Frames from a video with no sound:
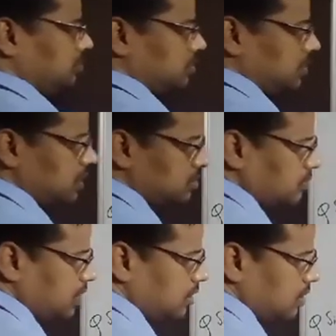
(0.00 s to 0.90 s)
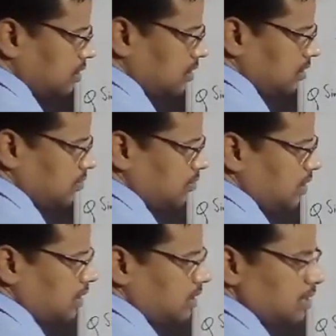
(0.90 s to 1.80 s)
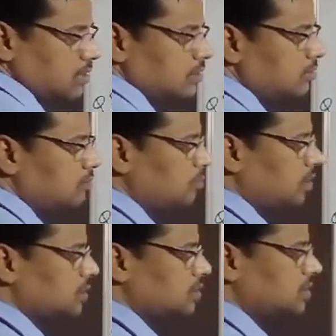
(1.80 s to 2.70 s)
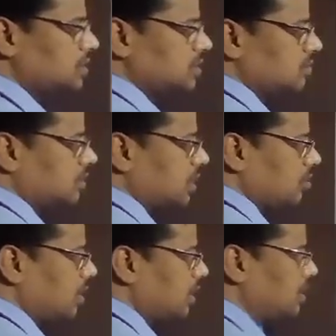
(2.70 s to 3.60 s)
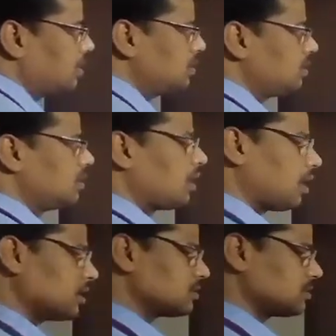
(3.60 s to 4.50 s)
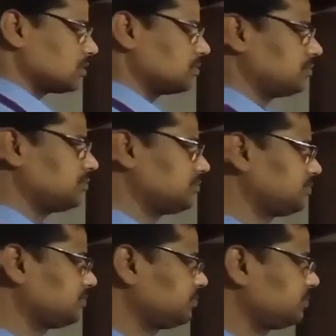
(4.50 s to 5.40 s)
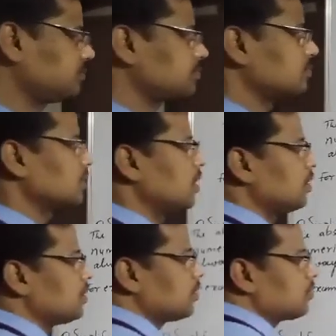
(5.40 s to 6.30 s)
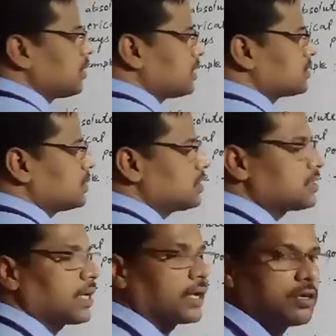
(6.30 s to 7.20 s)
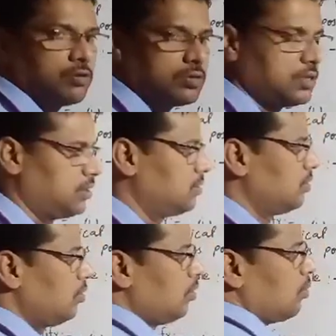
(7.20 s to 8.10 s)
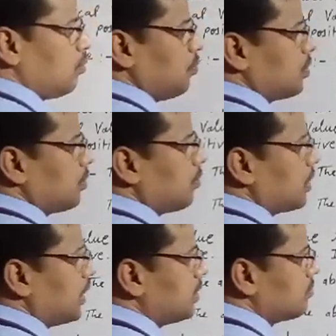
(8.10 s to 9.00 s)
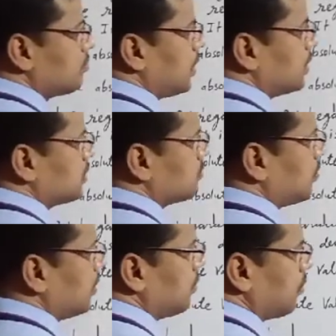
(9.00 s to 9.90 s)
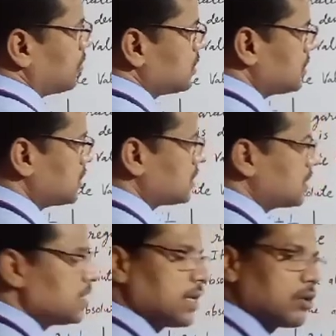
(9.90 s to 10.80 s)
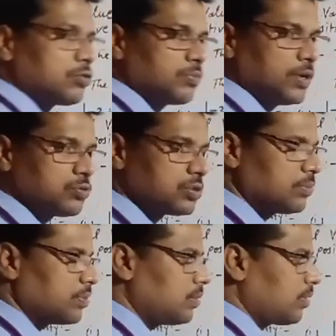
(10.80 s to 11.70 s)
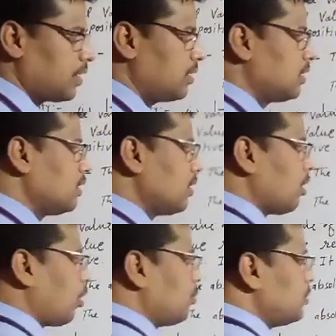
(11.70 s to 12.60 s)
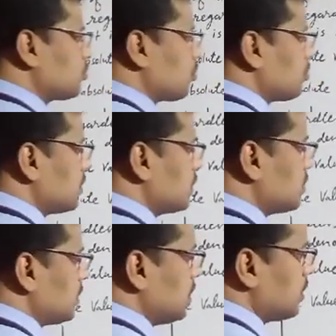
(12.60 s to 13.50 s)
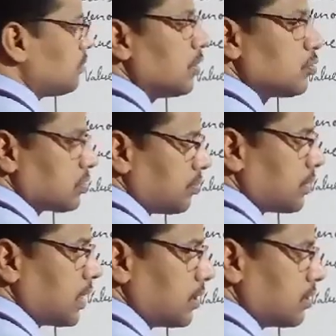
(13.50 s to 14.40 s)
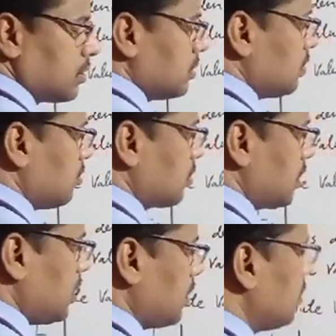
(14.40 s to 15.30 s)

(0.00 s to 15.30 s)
That's why we are getting a positive. This is our required answer. Now let's see the second question. 1 upon 8 minus 5 upon 16. Here also we have to simplify. How will you solve this? Here we have to subtract. Okay.